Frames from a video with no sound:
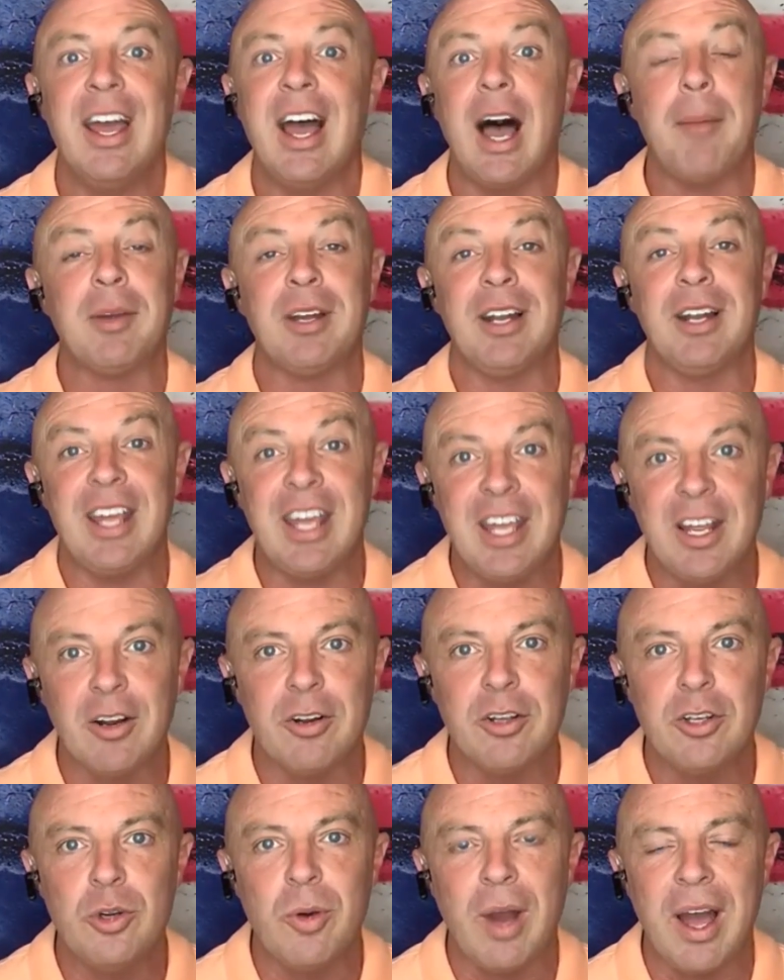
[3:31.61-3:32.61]
I'm going to hear
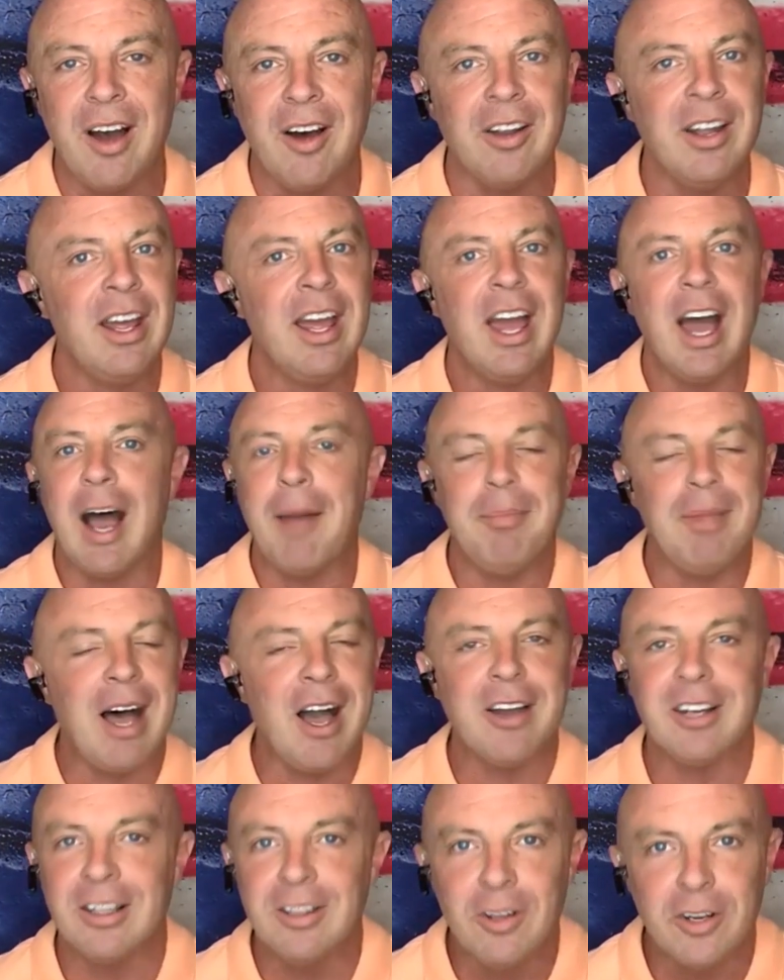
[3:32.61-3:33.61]
you out. I'm
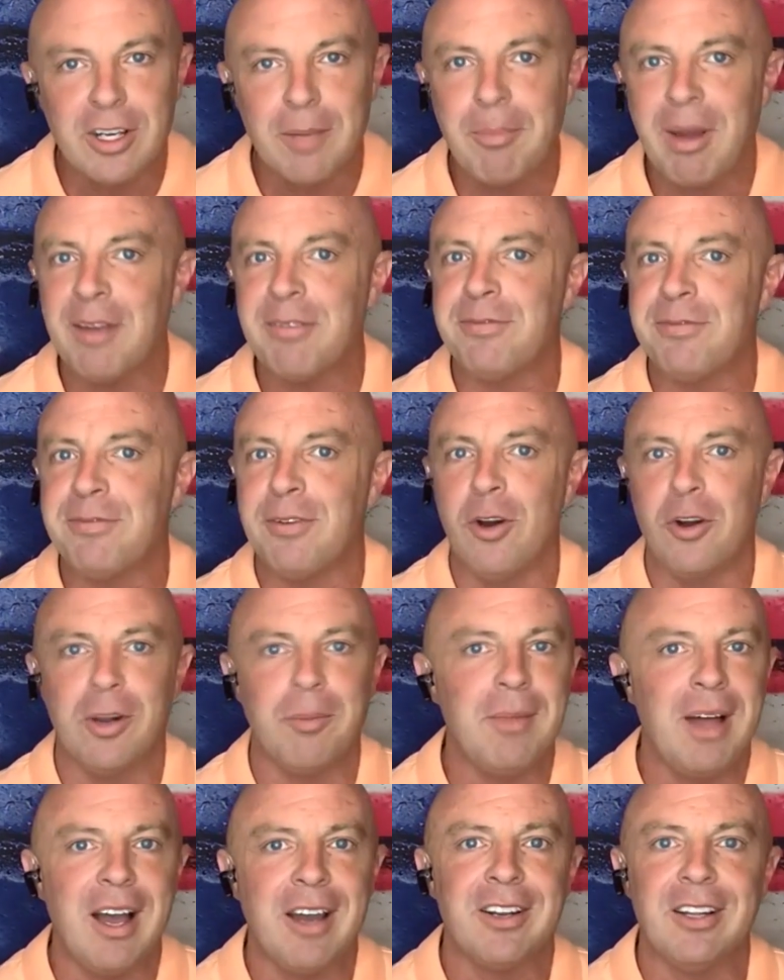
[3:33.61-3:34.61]
not going to look at my phone. I'm
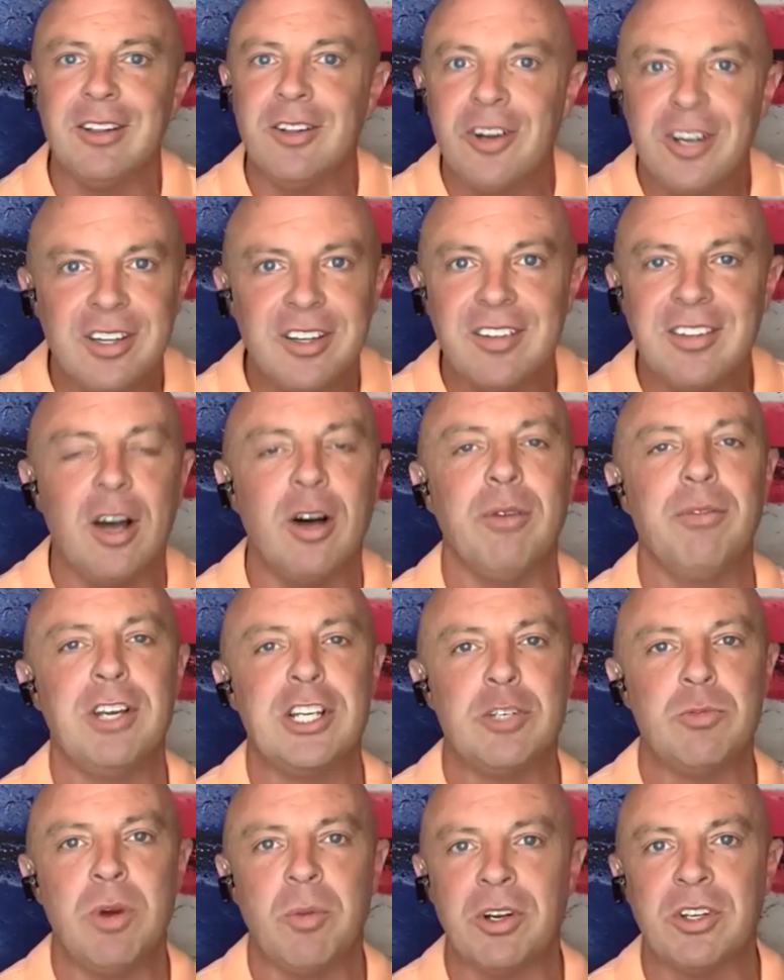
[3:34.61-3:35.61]
not going to look at the
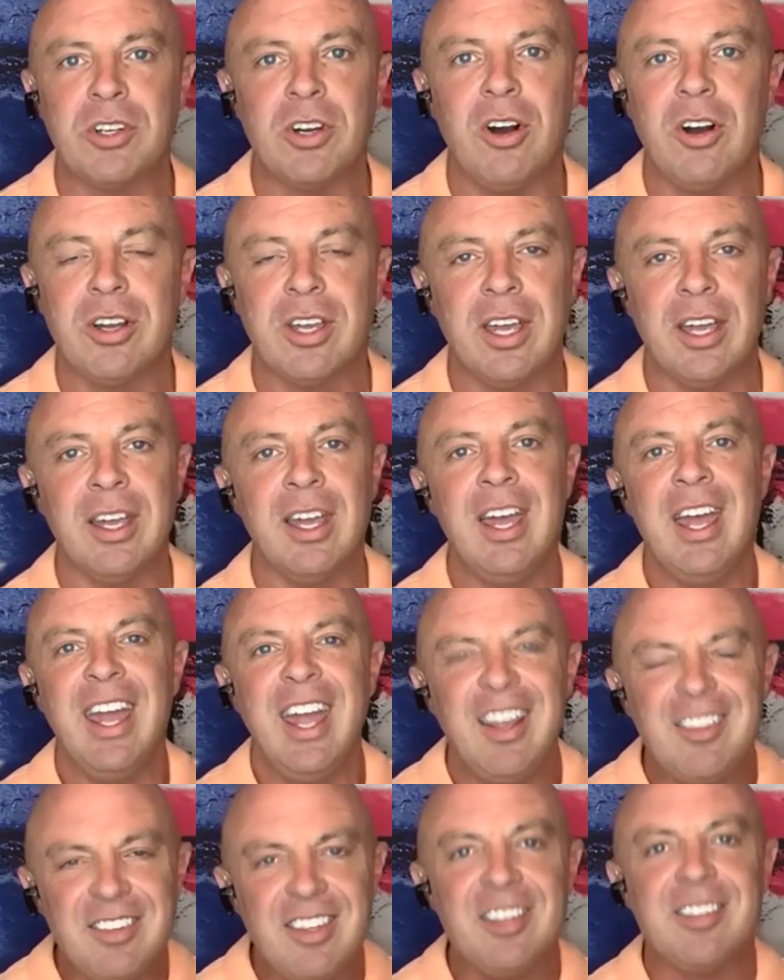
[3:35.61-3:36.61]
television when we're talking.
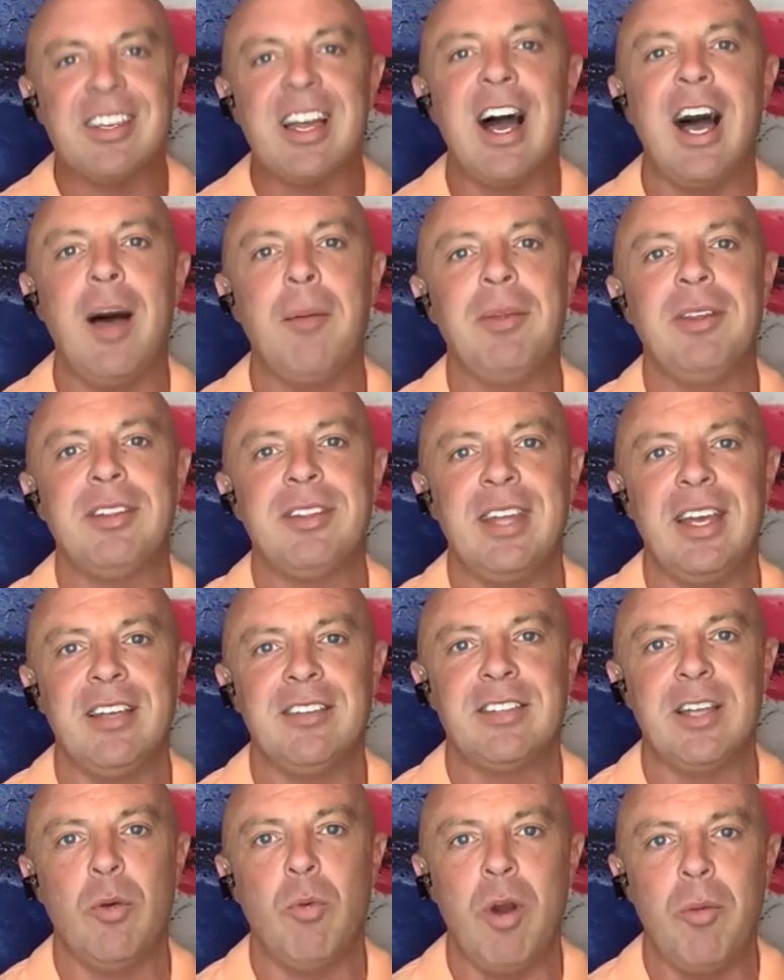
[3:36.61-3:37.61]
It's these common
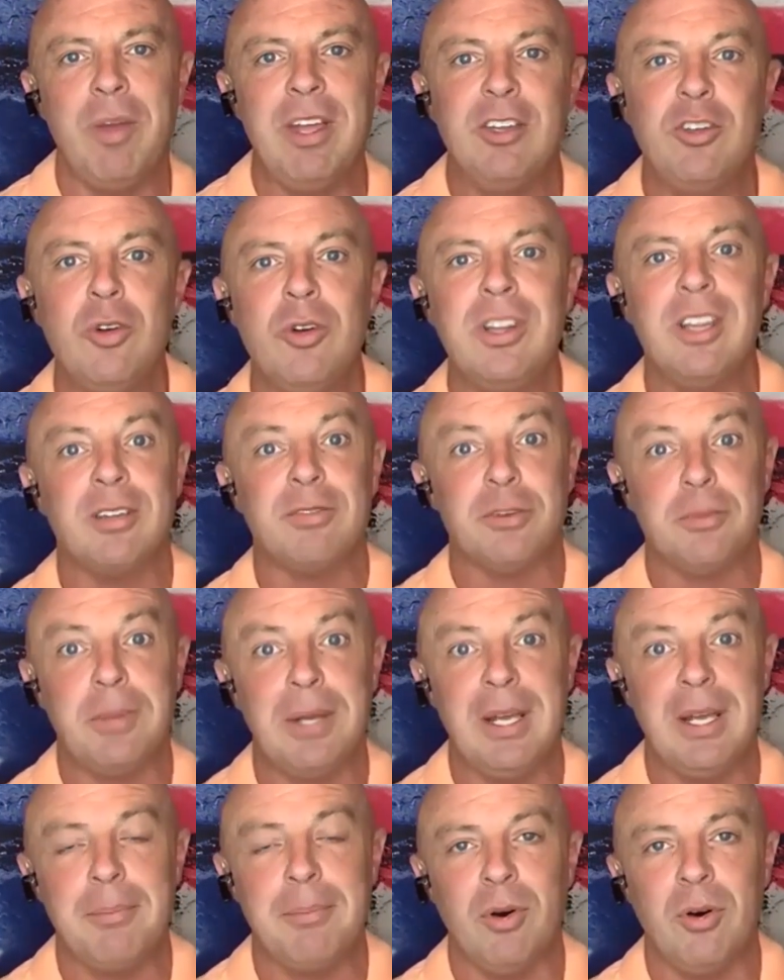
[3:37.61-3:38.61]
things that when we do this for
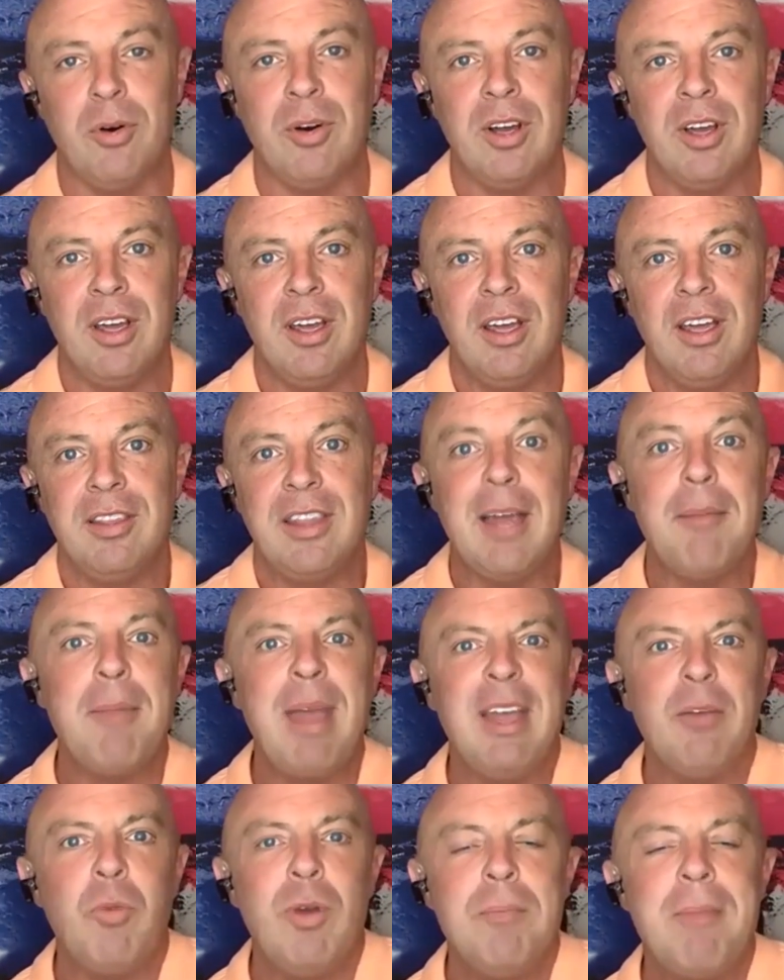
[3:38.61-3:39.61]
people, they
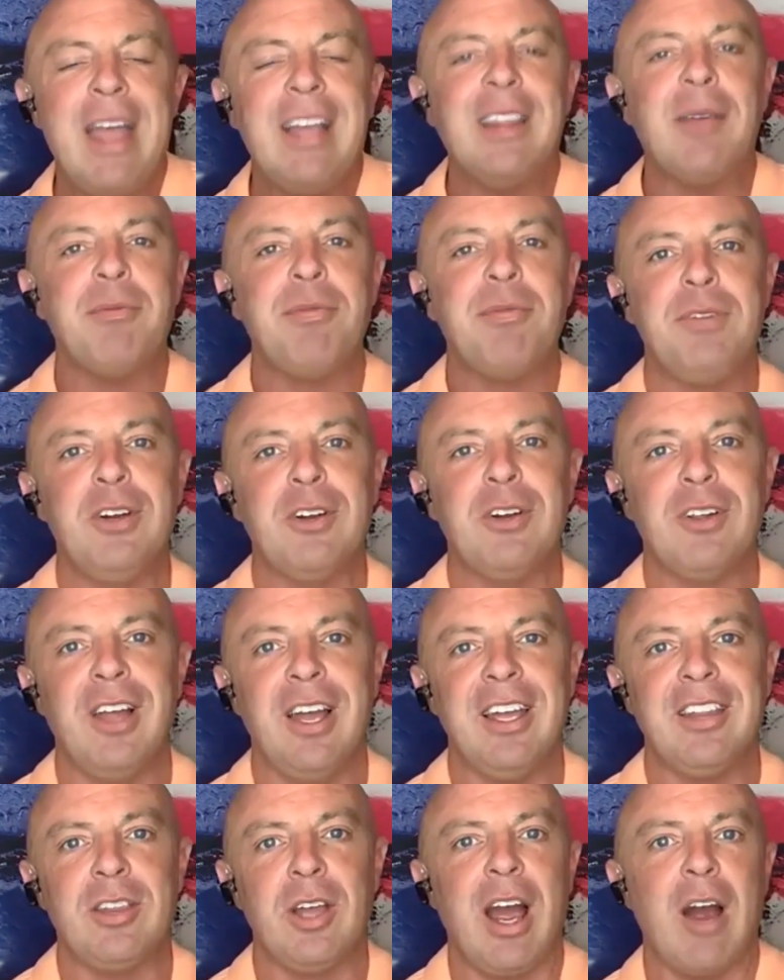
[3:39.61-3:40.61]
make we make them feel
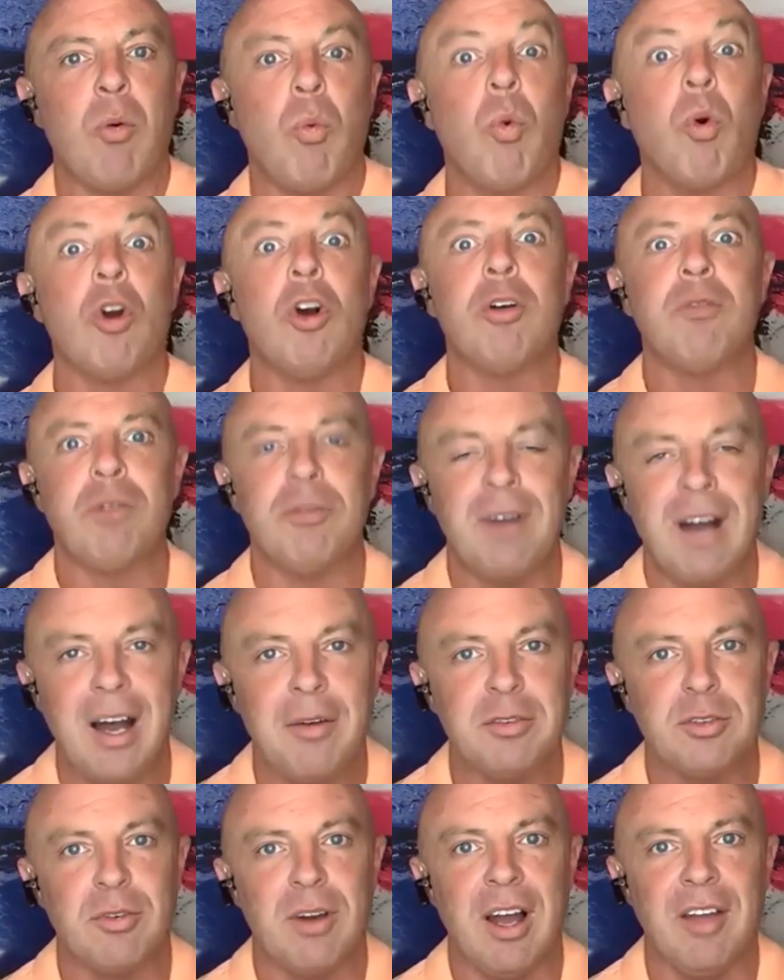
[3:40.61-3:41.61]
like our world
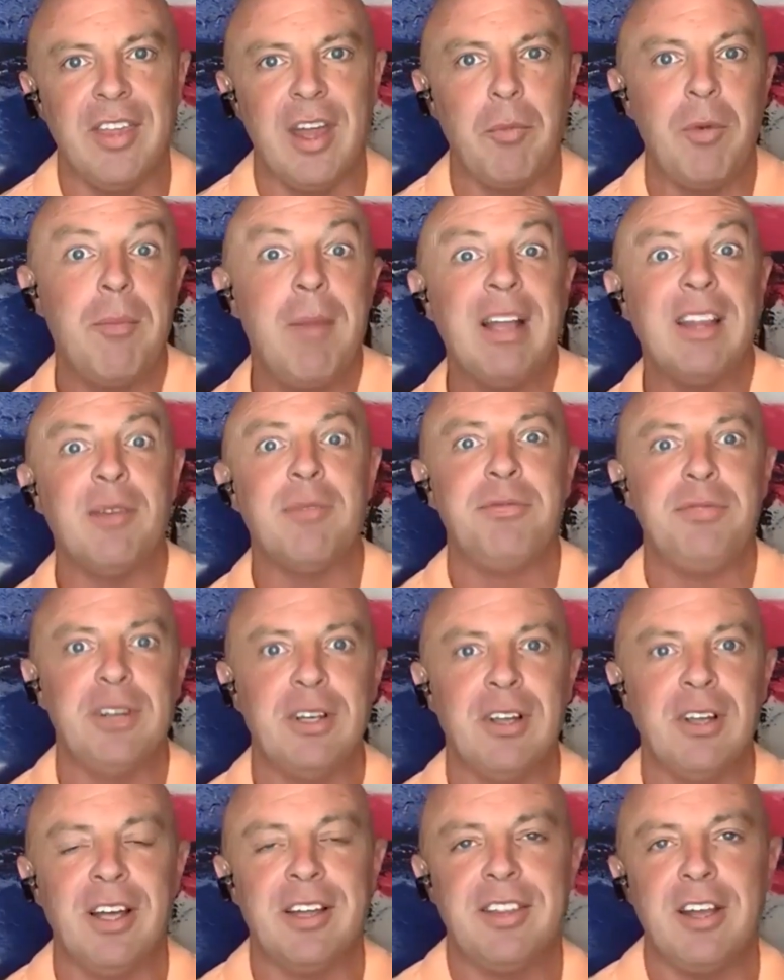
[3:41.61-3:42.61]
revolves around them. We make them
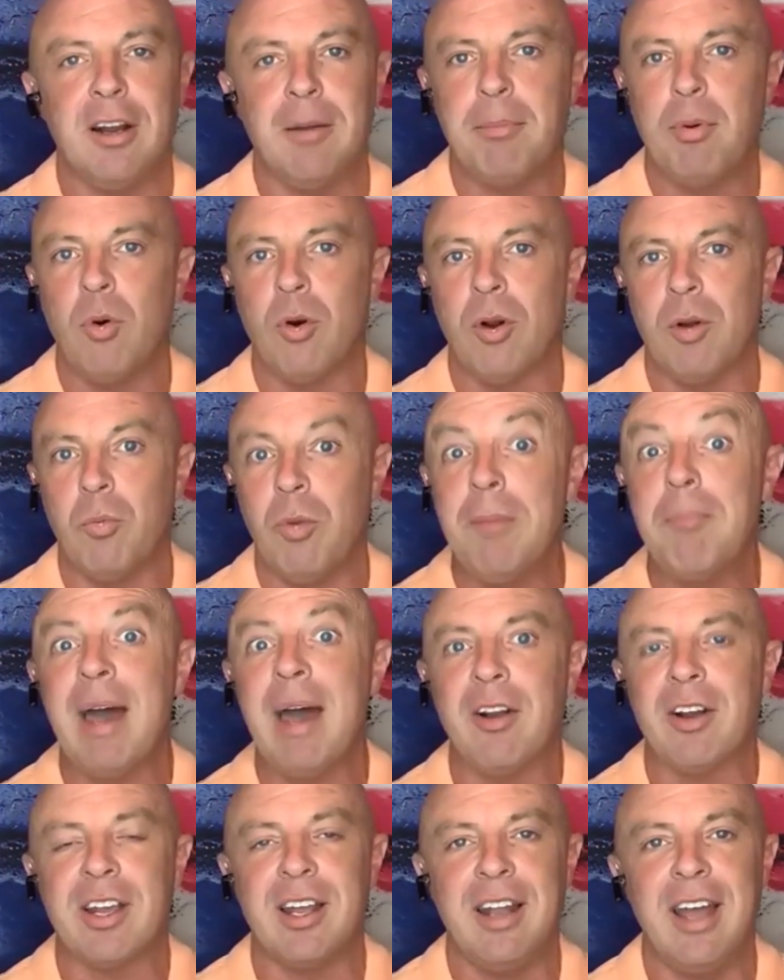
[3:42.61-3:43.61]
feel like they're important. We
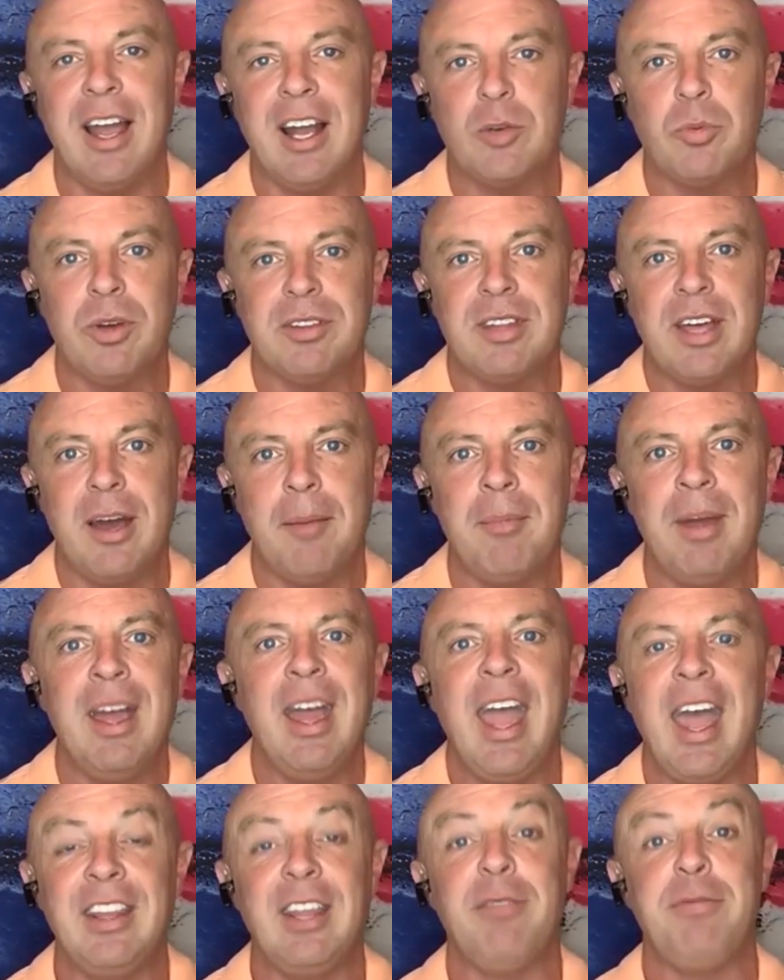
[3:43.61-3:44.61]
better connect with them,
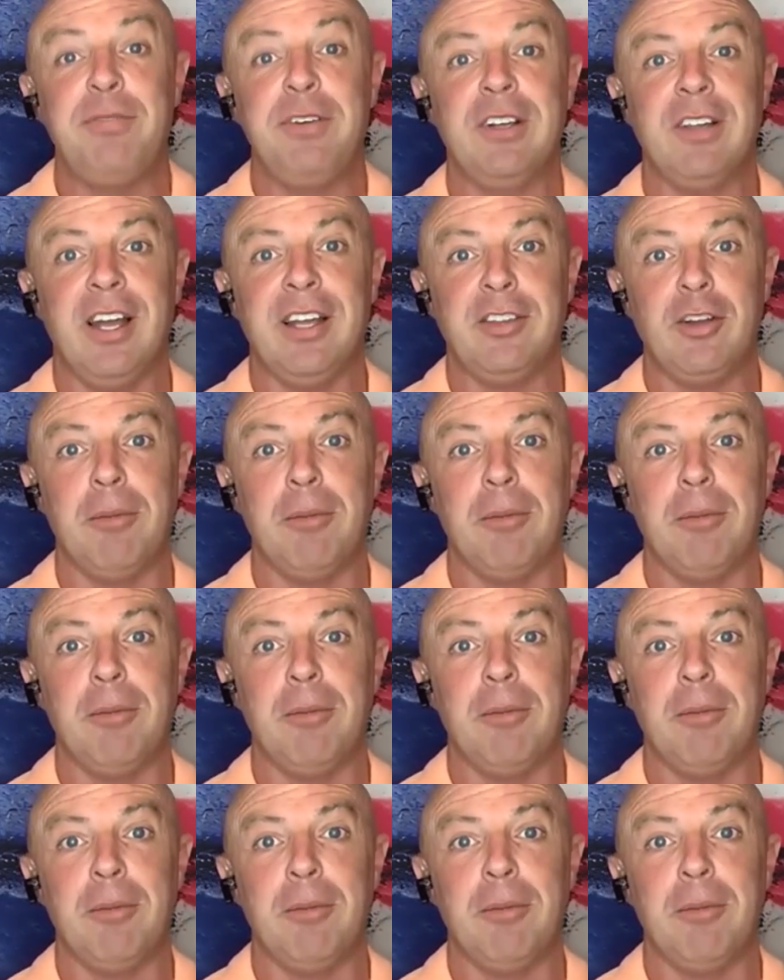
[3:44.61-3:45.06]
and they feel like